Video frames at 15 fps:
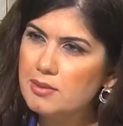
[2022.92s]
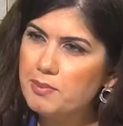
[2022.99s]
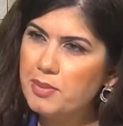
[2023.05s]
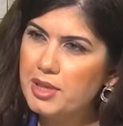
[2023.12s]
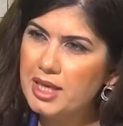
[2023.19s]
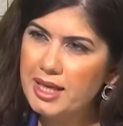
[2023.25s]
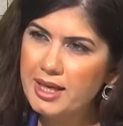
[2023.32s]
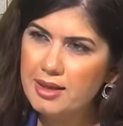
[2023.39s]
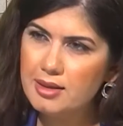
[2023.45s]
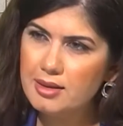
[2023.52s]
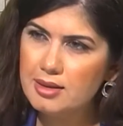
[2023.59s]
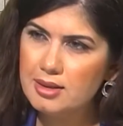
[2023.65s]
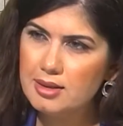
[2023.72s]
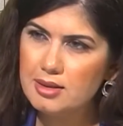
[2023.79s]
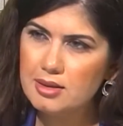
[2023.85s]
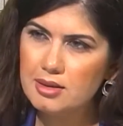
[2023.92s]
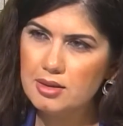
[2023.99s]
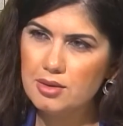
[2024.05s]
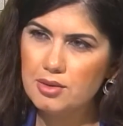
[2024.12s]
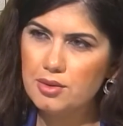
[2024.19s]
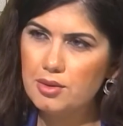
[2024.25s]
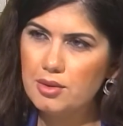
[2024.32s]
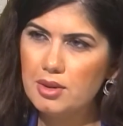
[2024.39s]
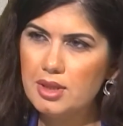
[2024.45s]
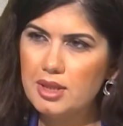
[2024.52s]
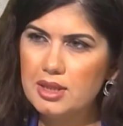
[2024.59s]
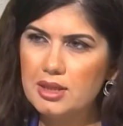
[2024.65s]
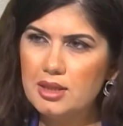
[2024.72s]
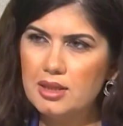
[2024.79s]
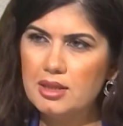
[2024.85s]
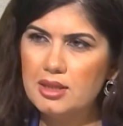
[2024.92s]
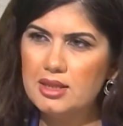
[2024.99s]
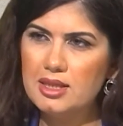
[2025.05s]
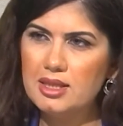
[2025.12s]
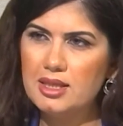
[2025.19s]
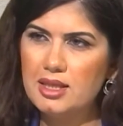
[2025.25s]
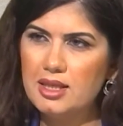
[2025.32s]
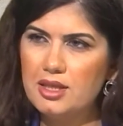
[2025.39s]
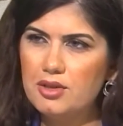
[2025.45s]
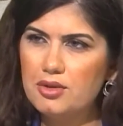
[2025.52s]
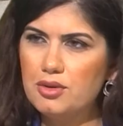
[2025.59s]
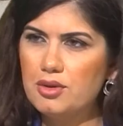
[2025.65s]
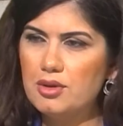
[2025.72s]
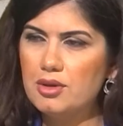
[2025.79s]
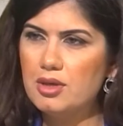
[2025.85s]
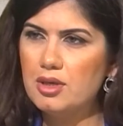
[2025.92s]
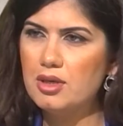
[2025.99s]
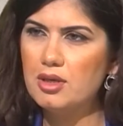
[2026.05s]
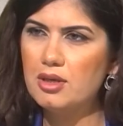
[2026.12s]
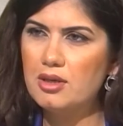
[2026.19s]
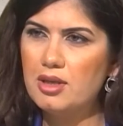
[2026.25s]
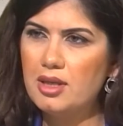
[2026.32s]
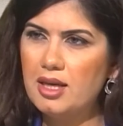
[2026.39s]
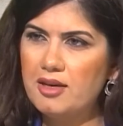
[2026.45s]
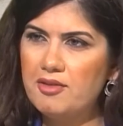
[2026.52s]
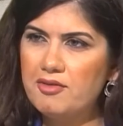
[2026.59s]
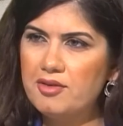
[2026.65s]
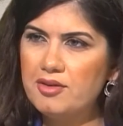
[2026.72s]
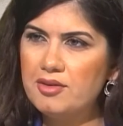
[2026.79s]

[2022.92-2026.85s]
play this role in teenager life?